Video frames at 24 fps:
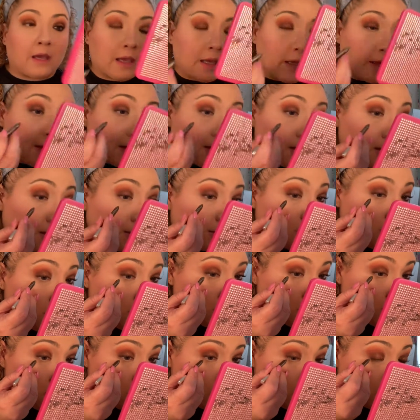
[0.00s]
And then I'm going to
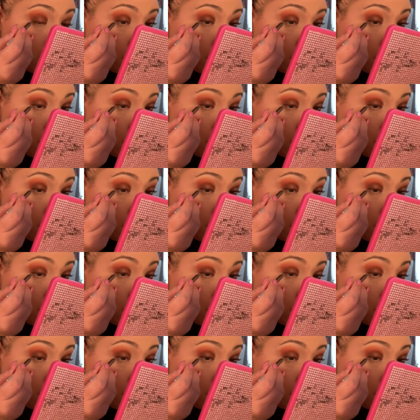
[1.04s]
go